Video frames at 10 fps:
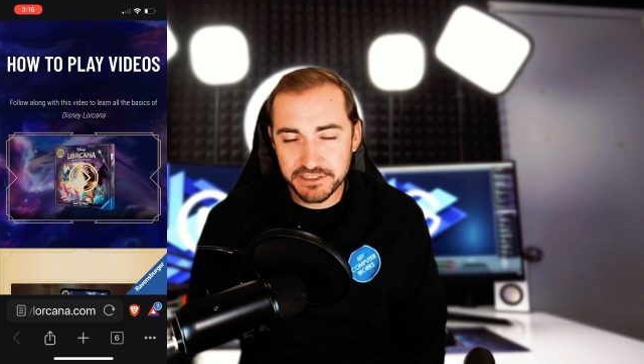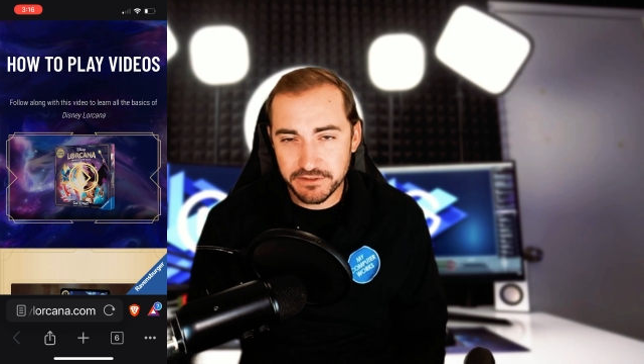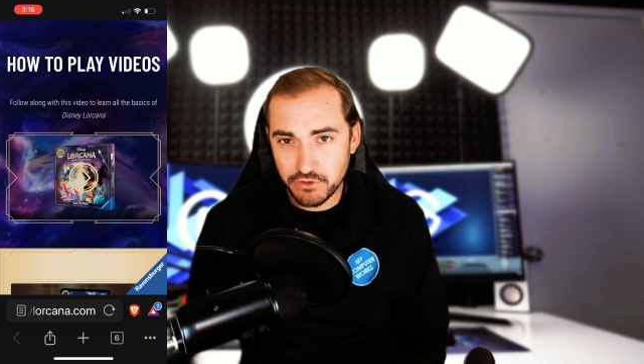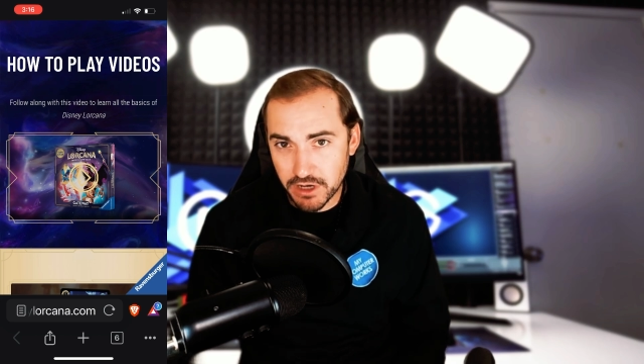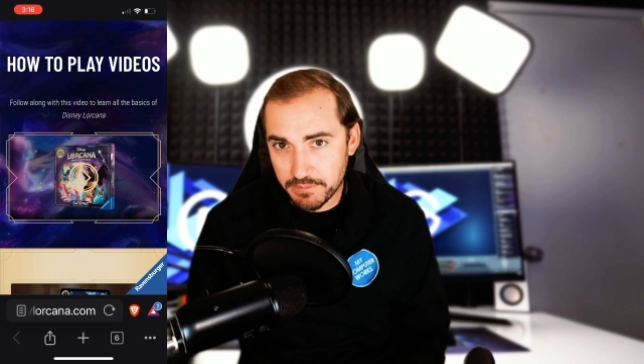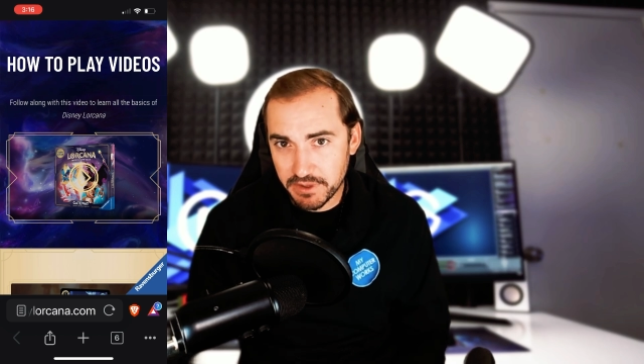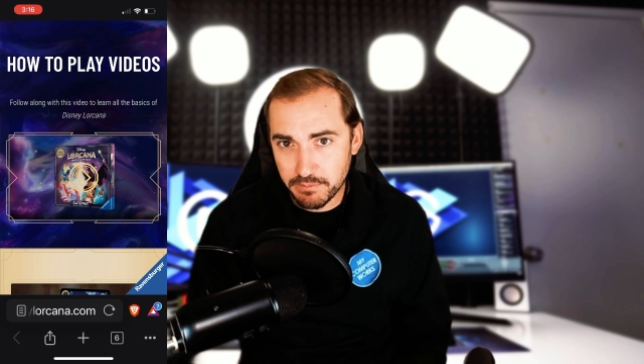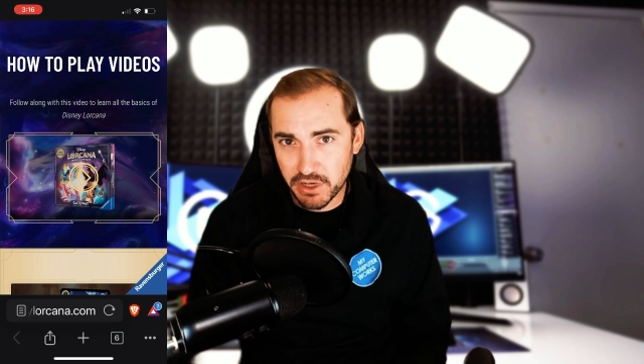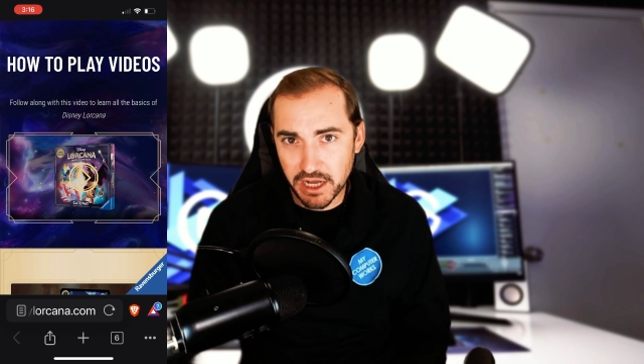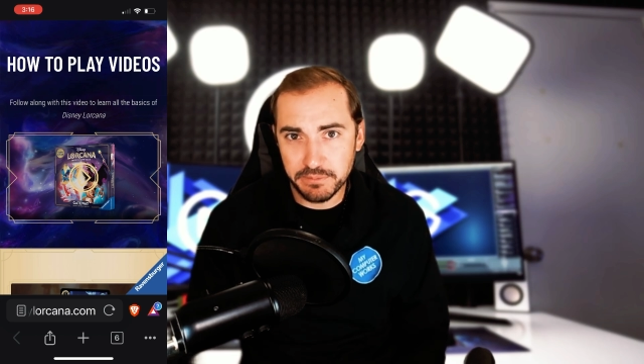drop in
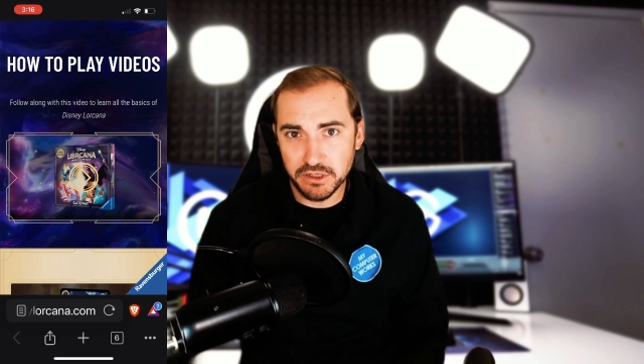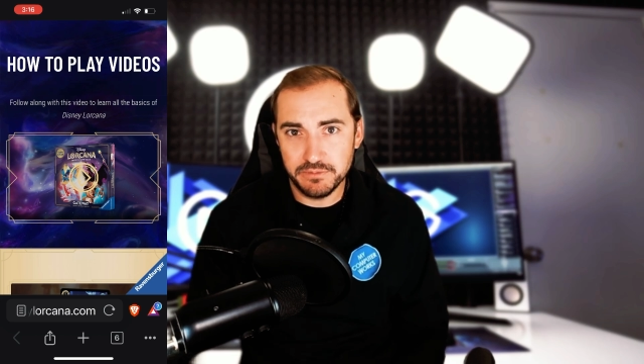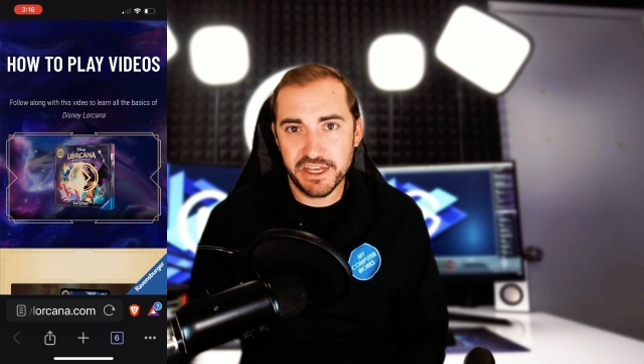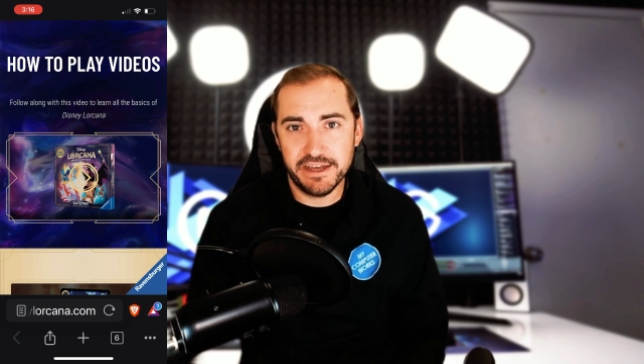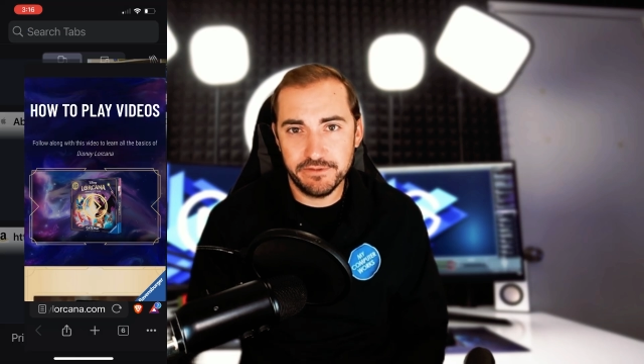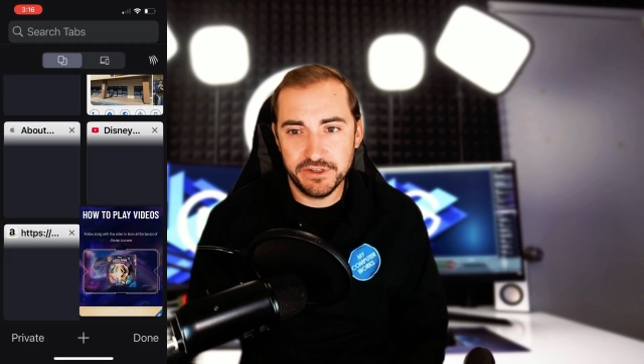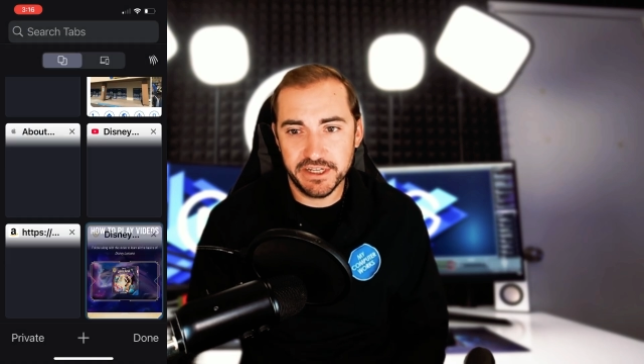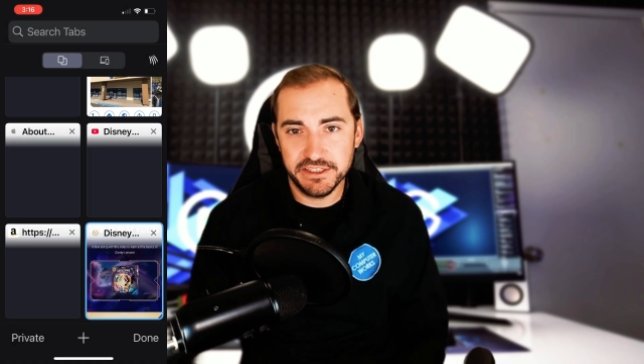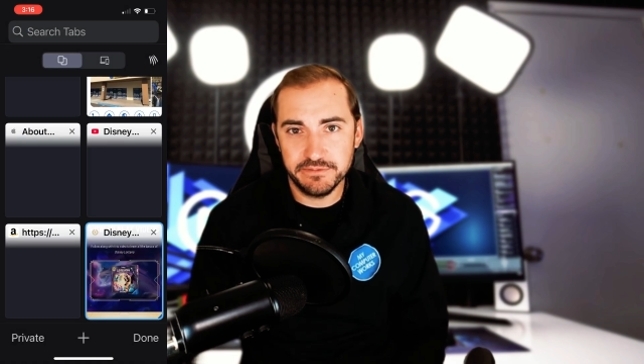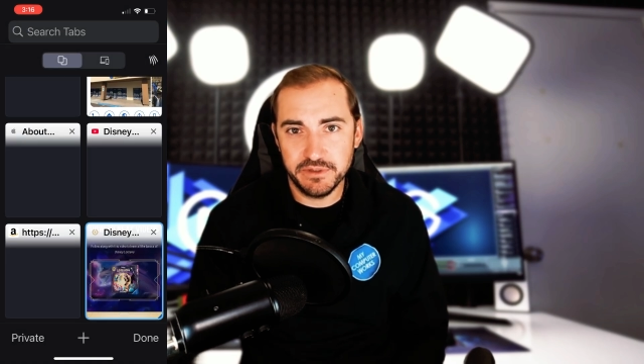pop ups,
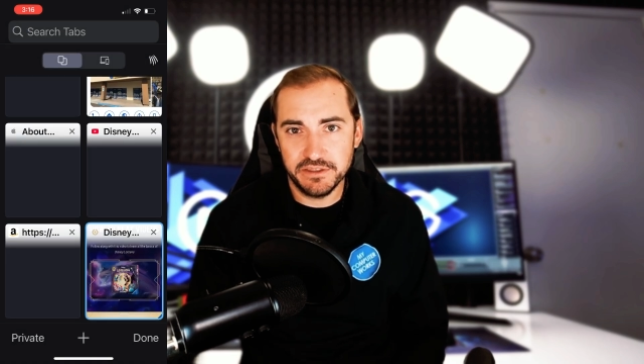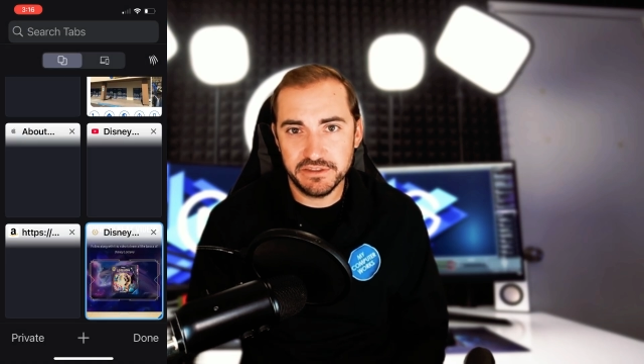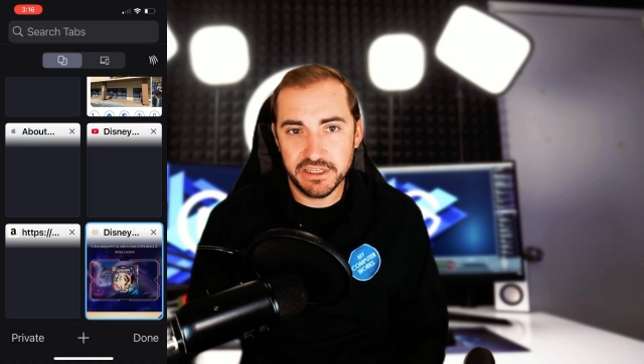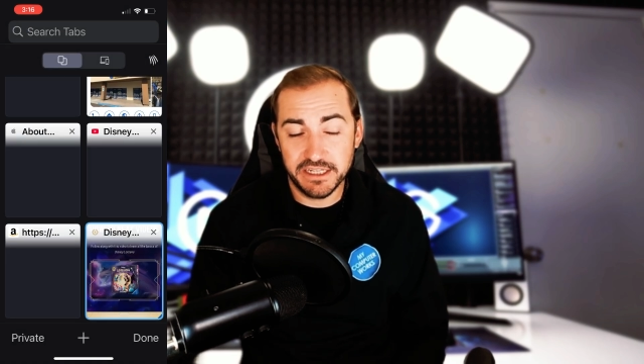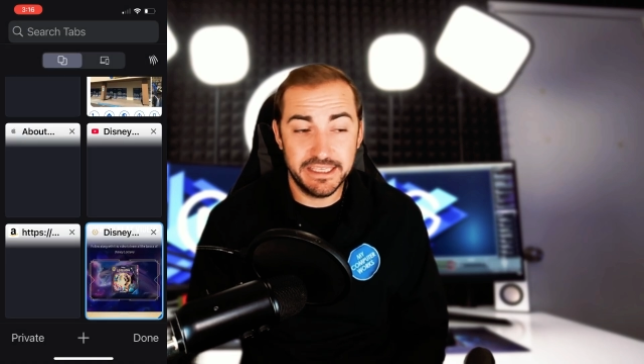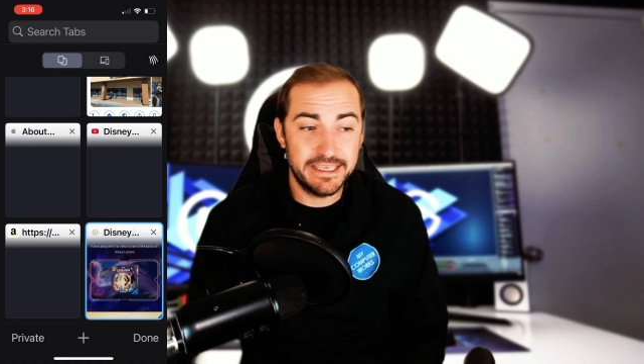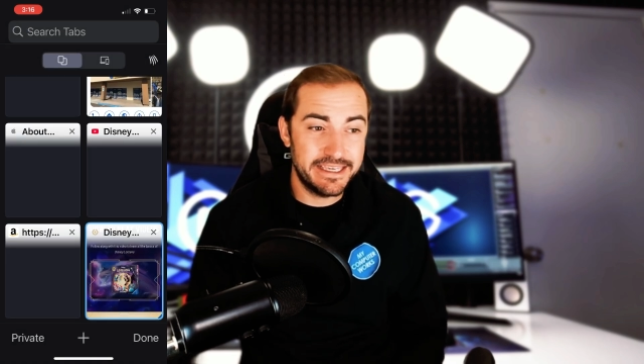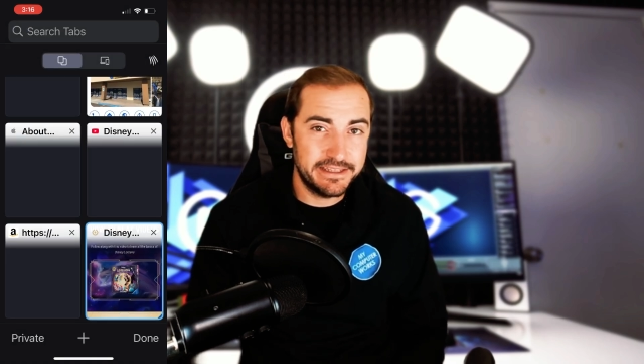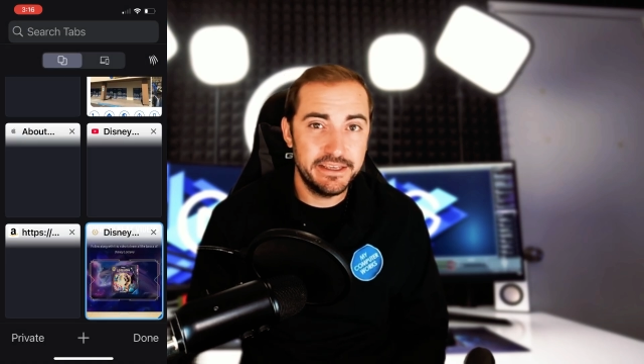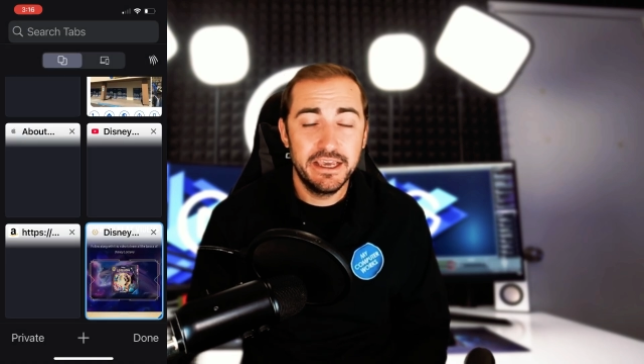advertisements, and again,